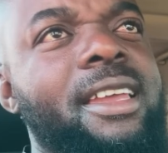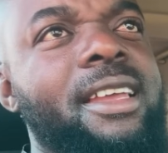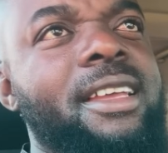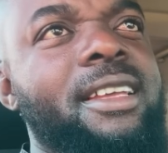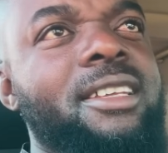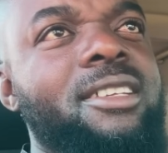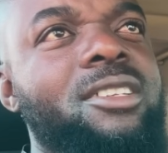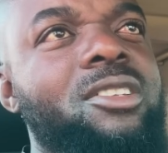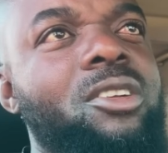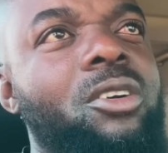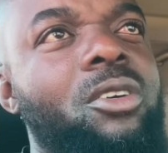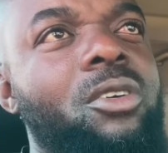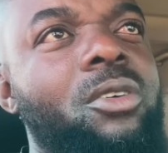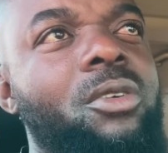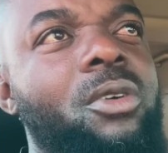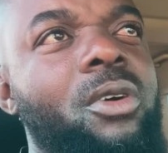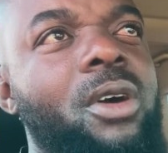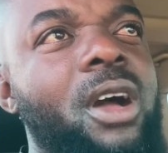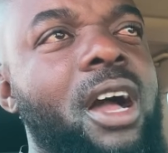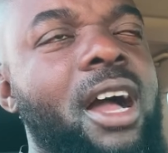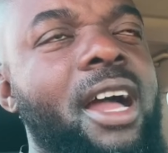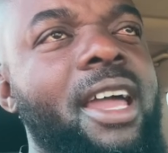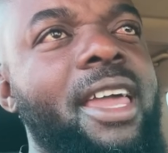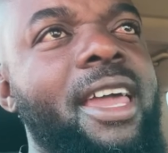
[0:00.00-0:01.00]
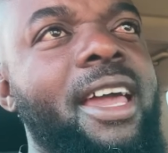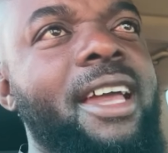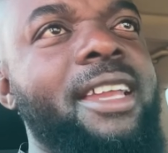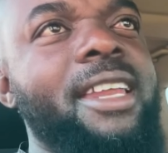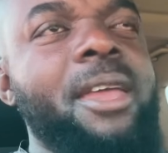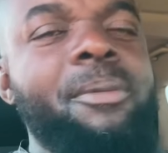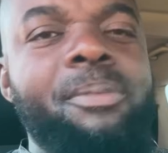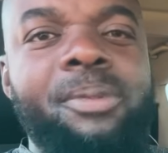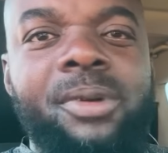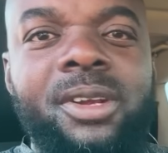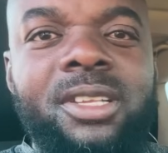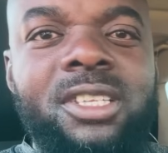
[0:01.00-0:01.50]
So I had
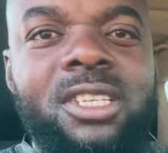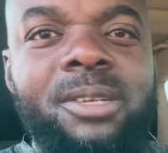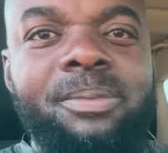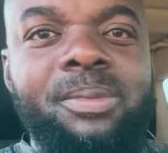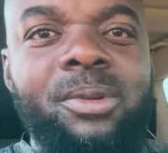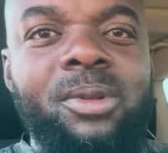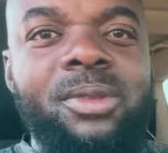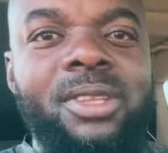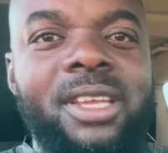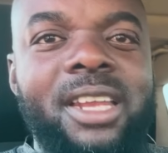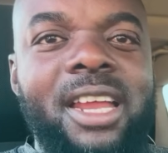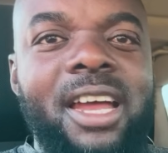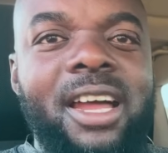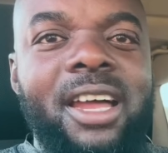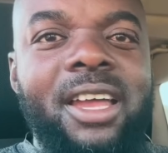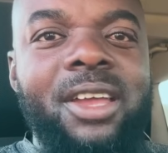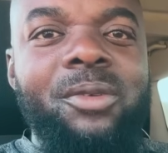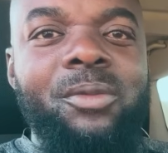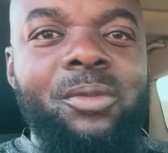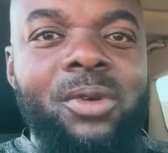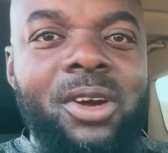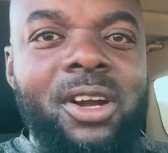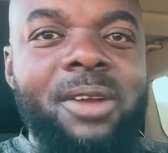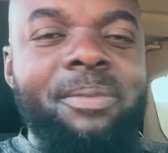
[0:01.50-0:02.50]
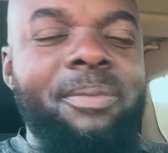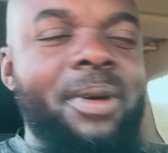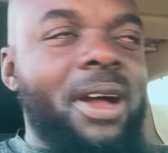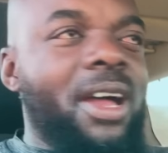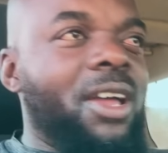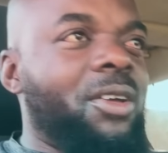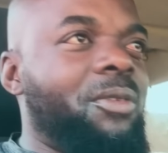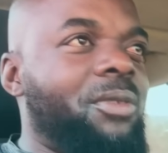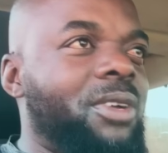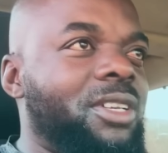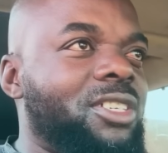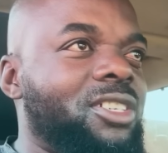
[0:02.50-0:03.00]
a principle that I work
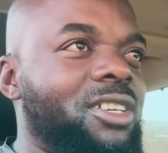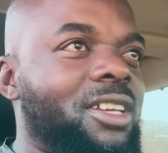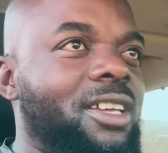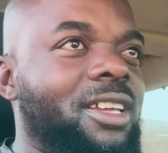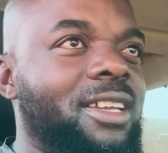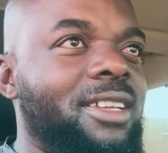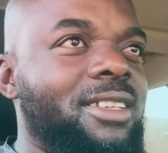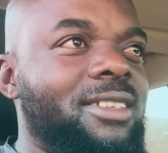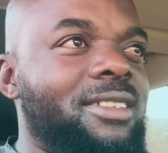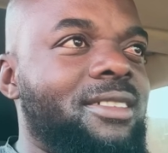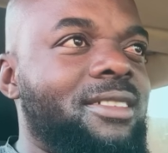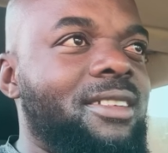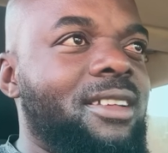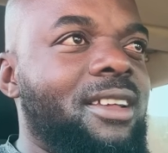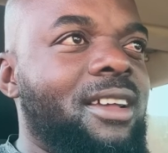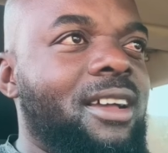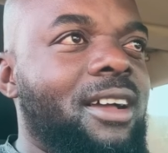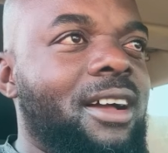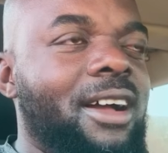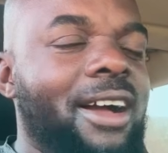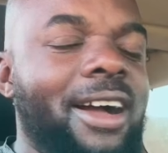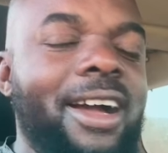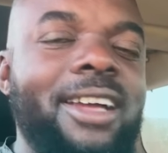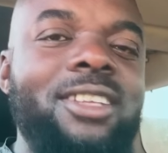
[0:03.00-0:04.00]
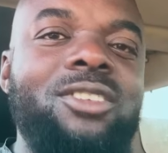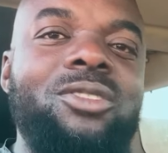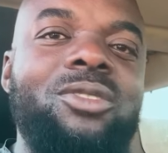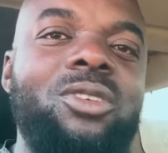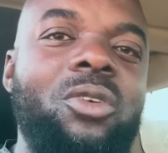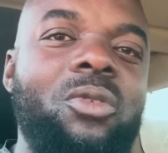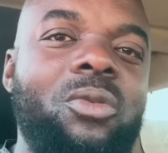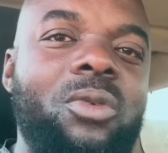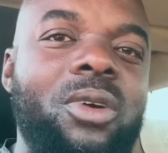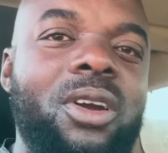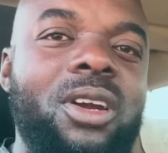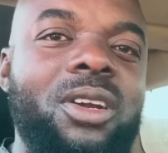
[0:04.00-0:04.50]
by, which is I do
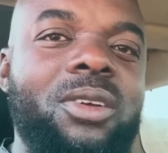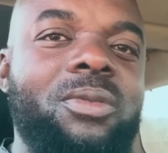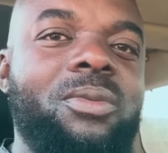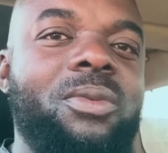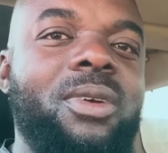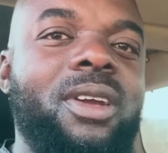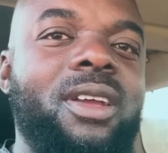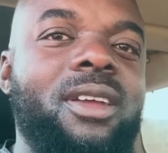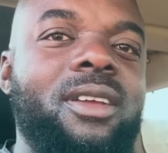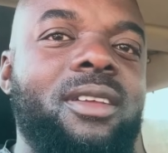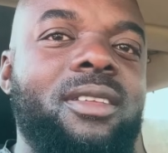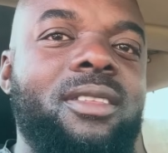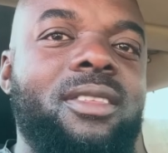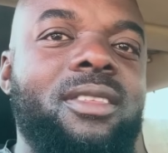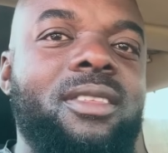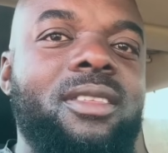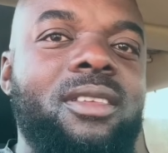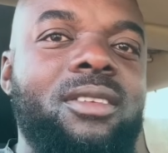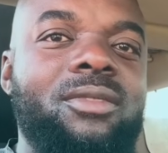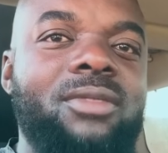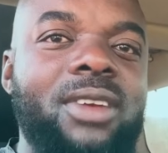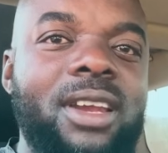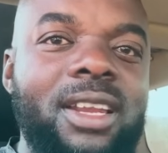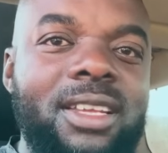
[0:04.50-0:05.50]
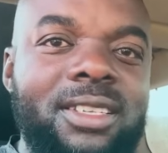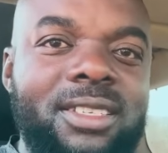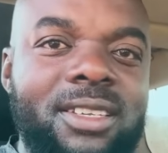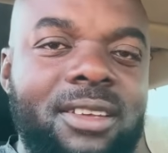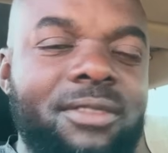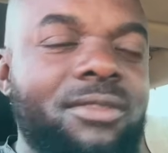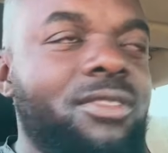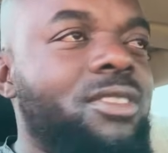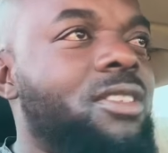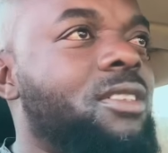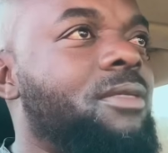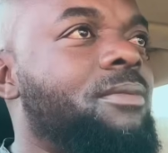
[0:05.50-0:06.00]
not work with
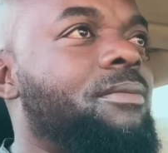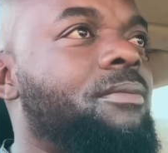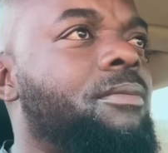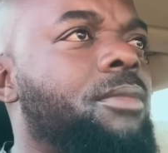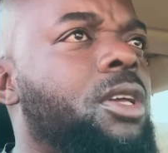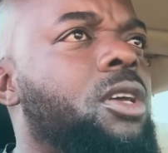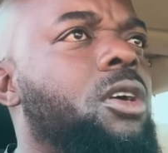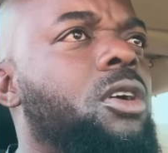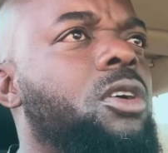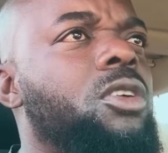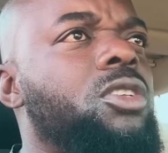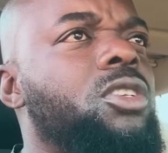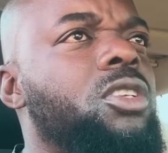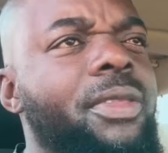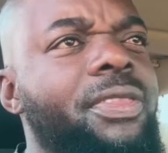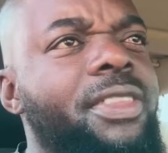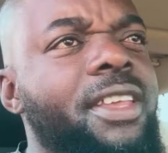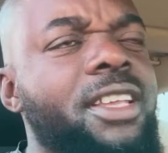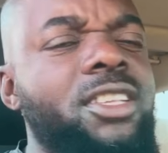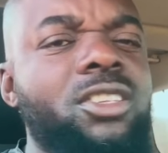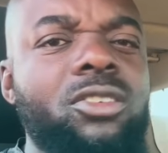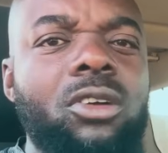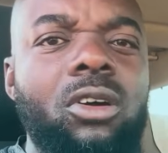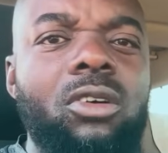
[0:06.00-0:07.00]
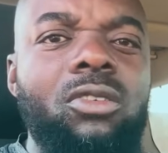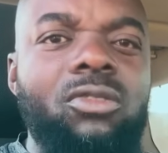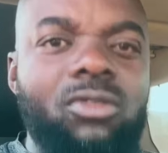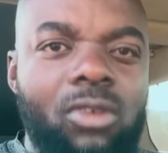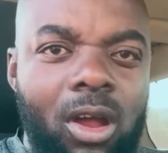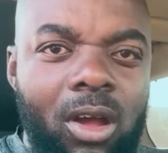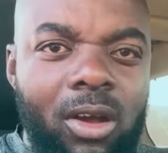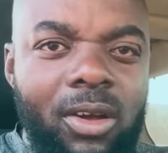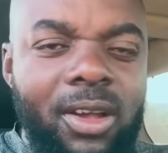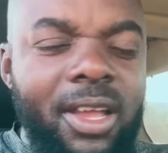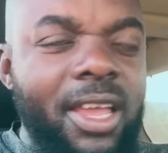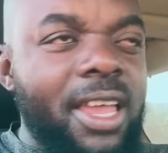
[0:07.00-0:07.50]
relatives because, things go
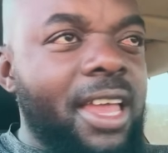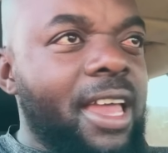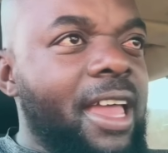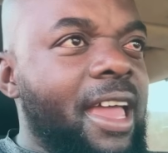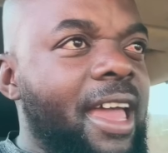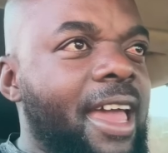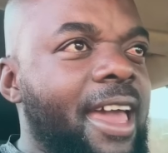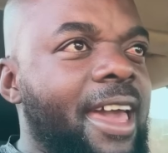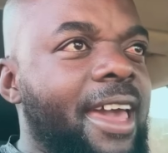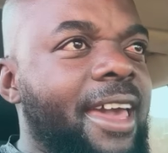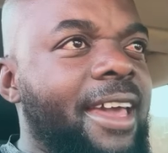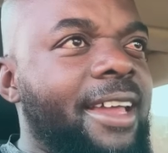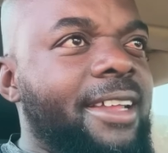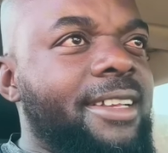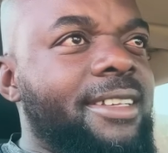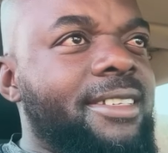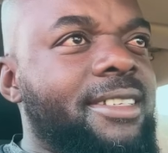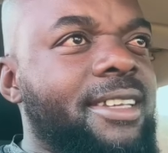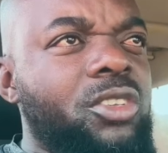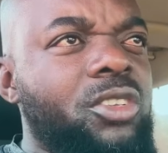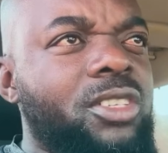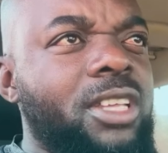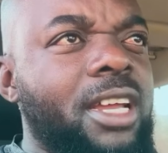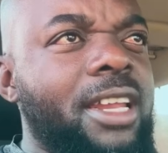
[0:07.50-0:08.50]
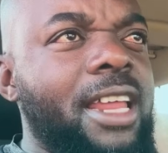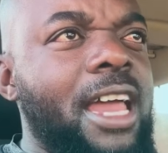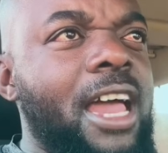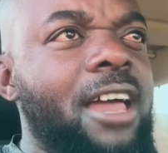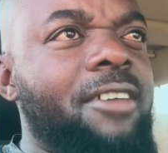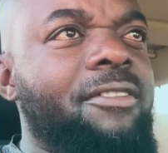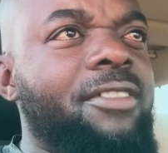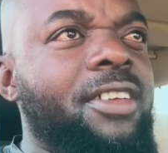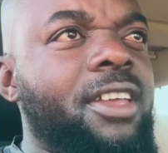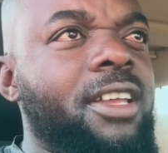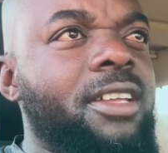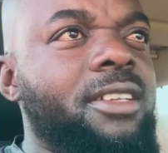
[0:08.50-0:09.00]
wrong and you start
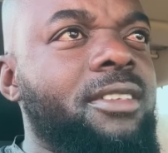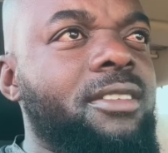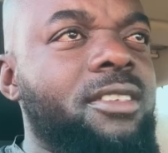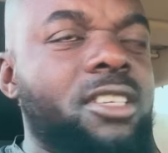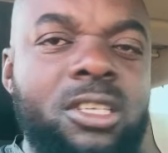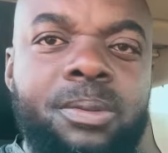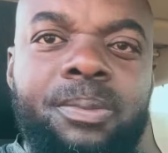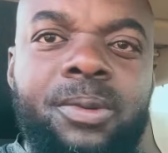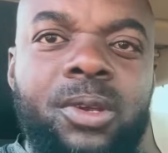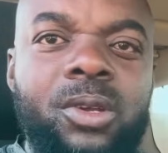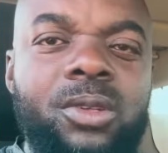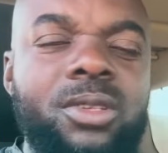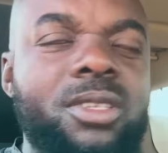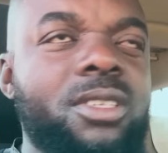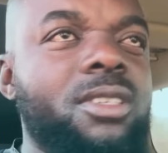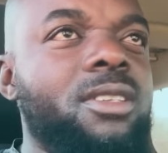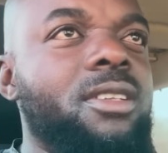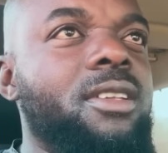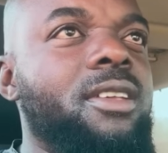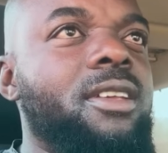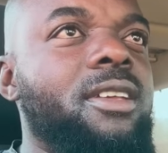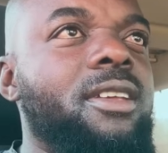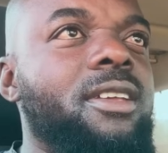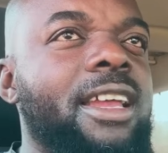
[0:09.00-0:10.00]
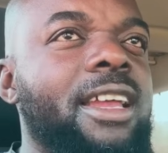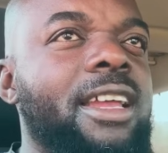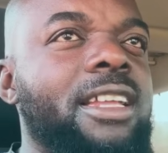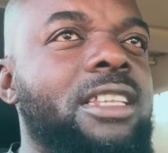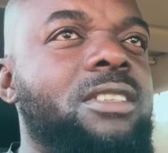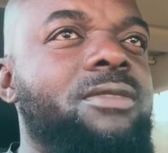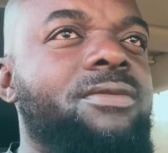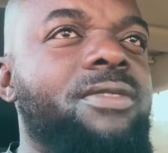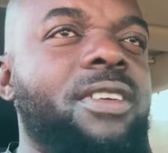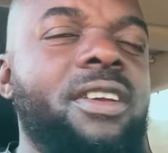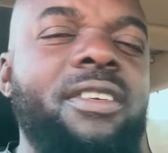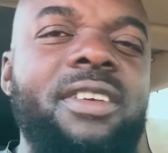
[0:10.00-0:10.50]
having disputes.
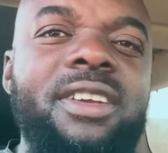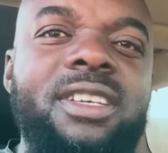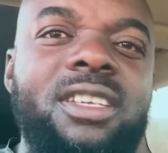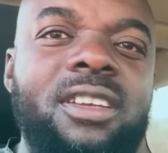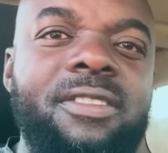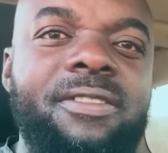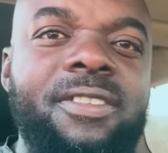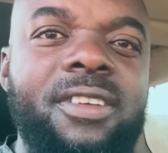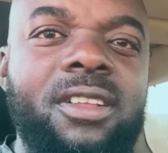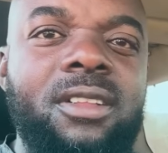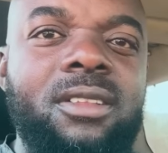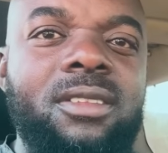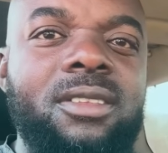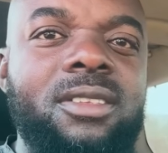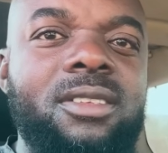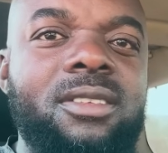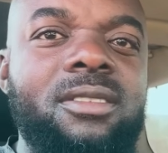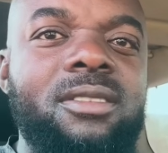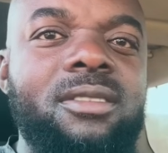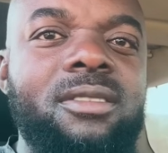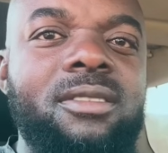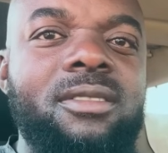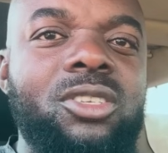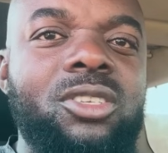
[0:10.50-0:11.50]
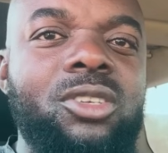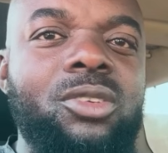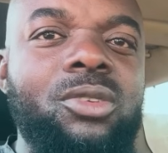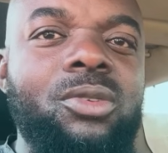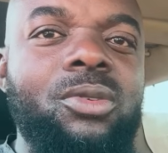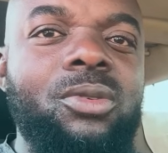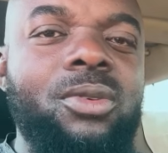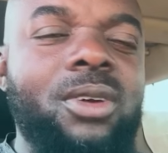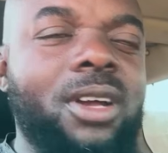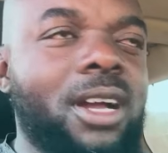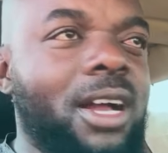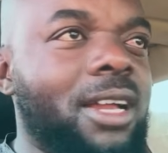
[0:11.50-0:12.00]
It's very difficult
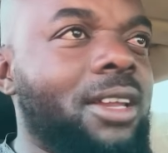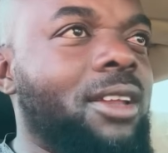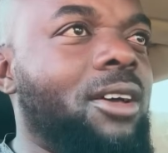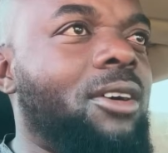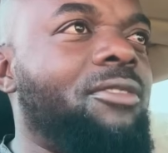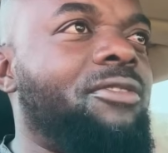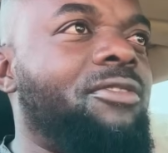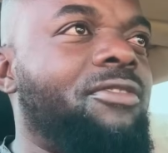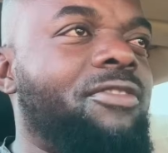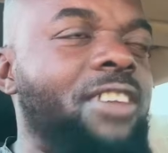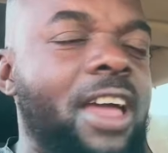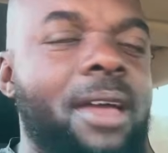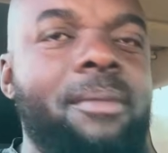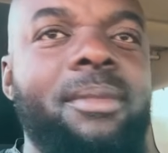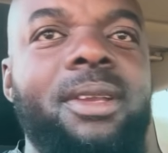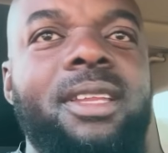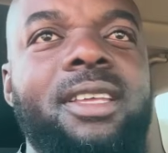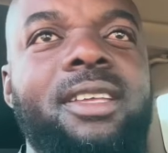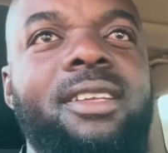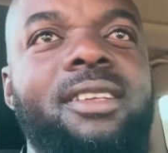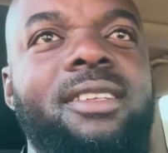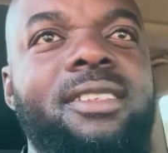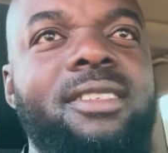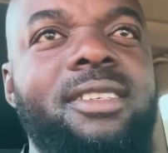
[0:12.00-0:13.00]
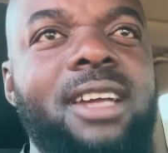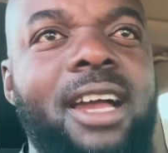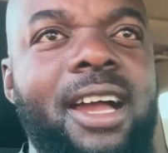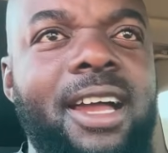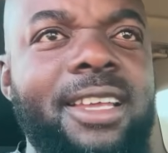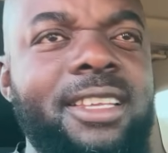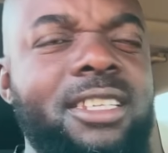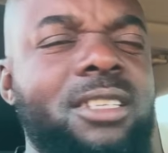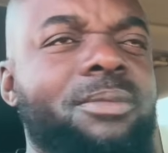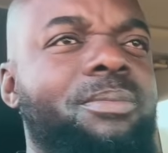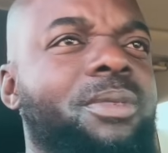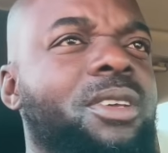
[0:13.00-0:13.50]
to cut off family
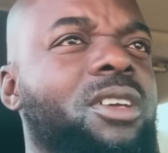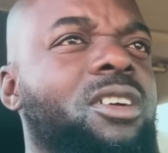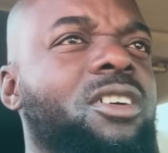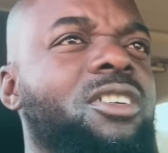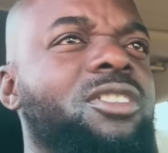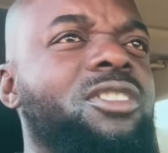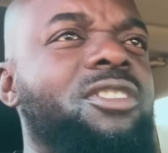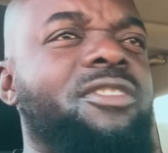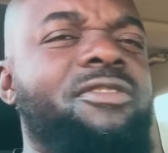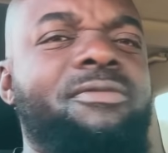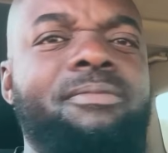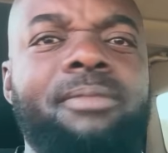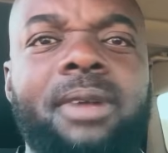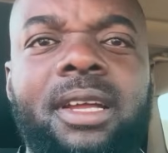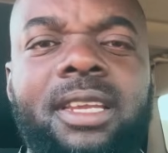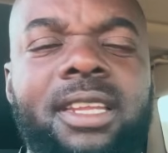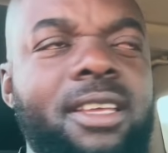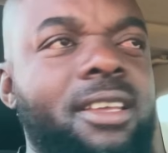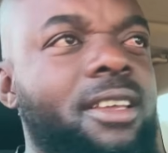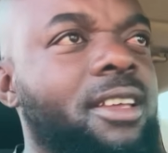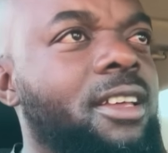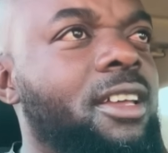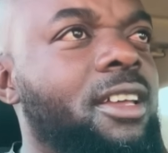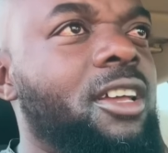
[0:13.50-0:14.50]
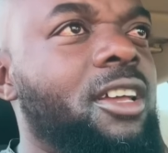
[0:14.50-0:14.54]
ties because of money.